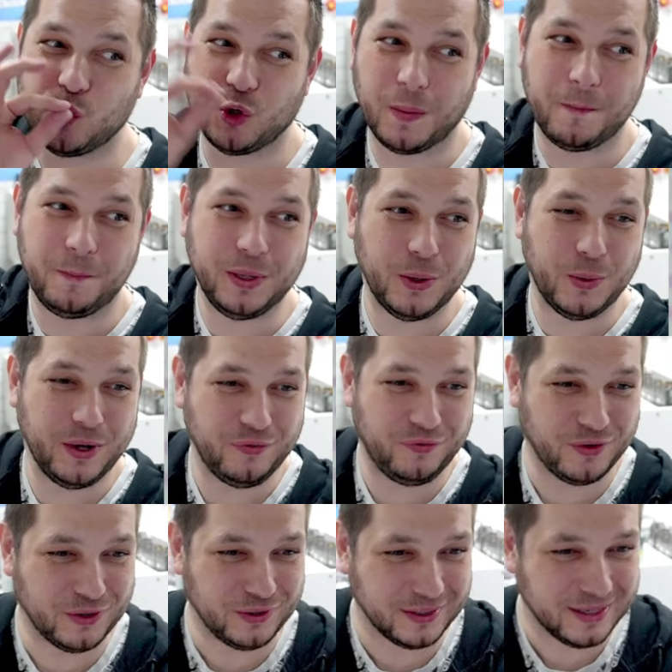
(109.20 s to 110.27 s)

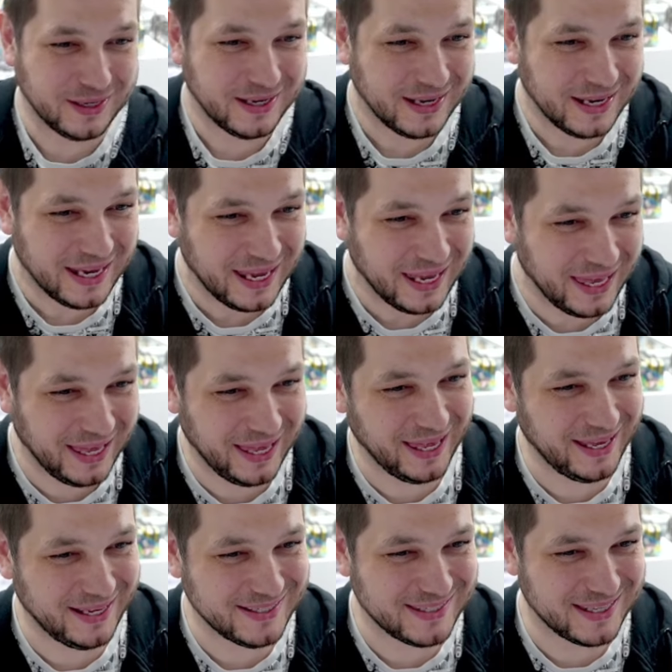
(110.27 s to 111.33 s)
Beautiful. It
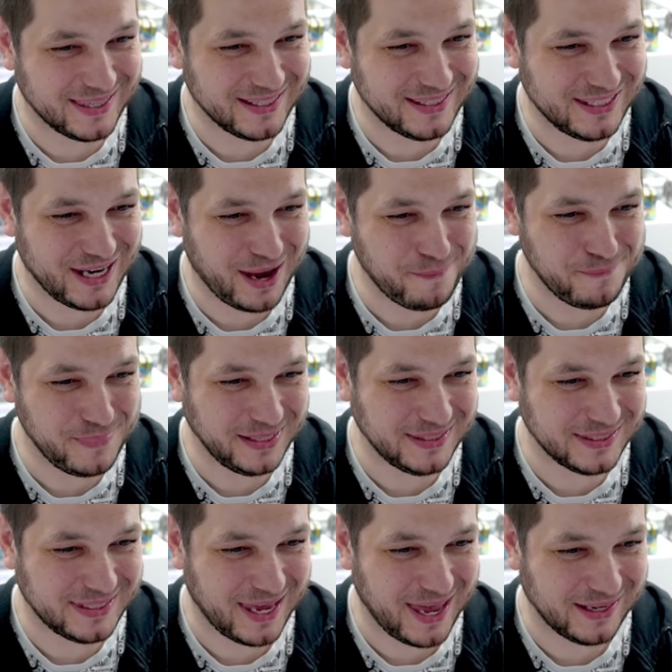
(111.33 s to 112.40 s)
is the Gem Mint
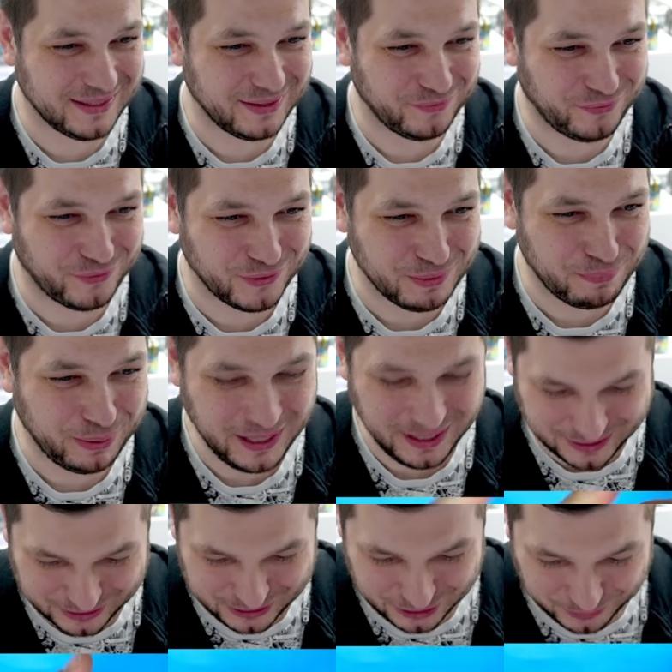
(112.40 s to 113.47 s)
10 for the
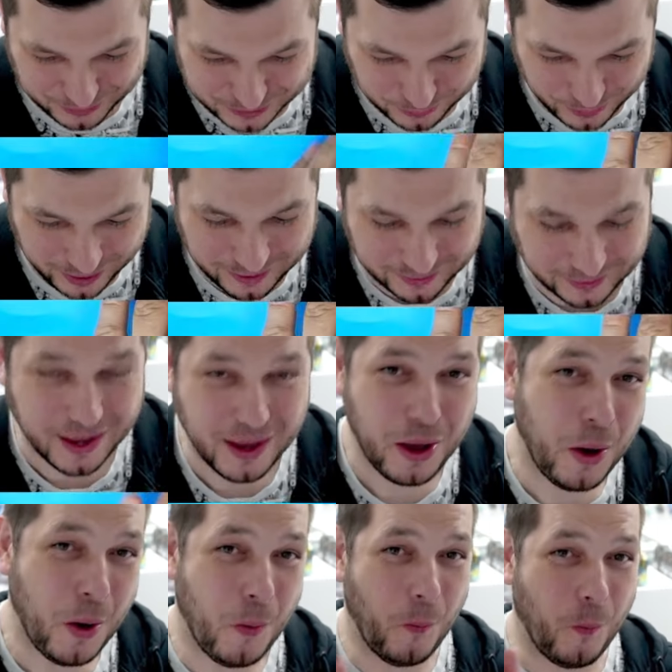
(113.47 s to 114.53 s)
Pikachu as well.
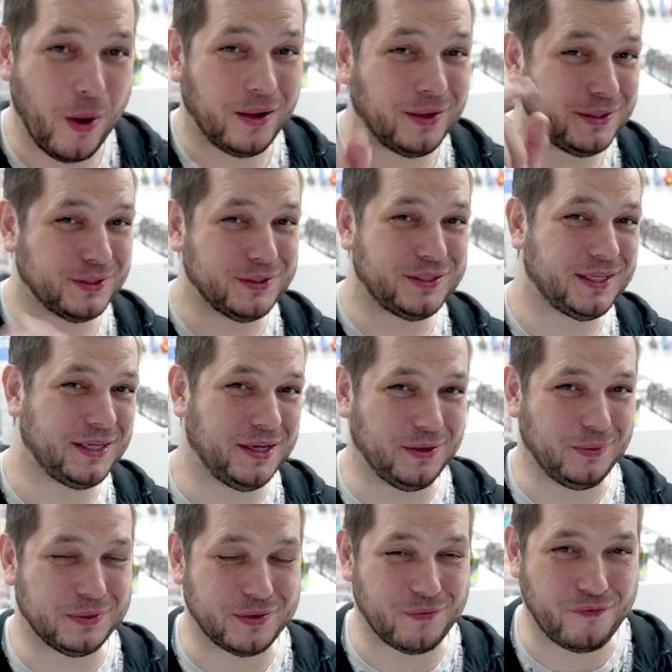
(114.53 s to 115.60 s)
Well done to you.
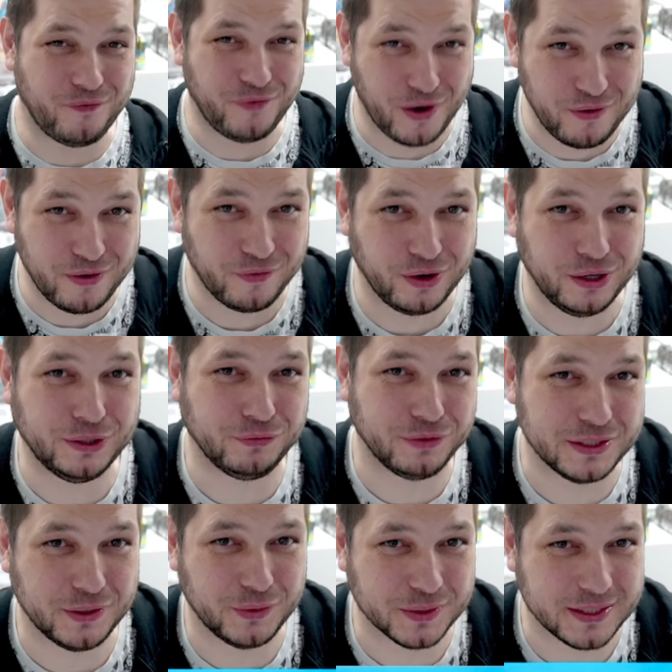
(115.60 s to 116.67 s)
Some very, very good
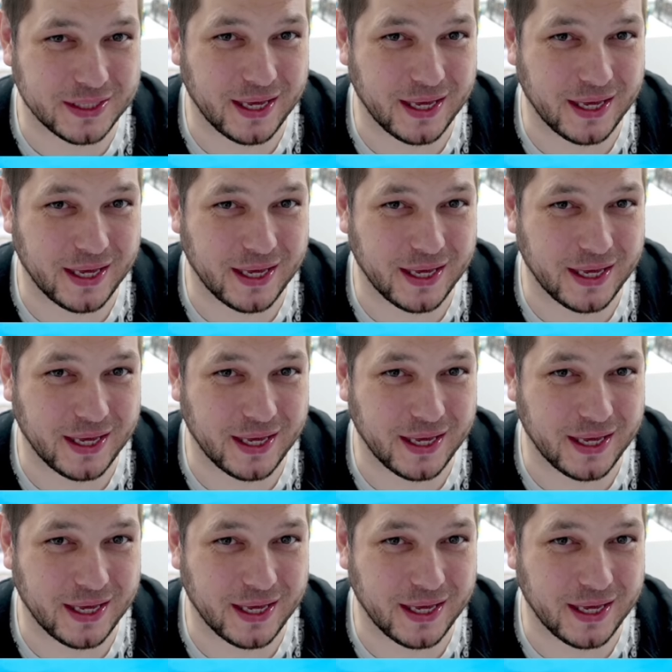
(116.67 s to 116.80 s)
results there.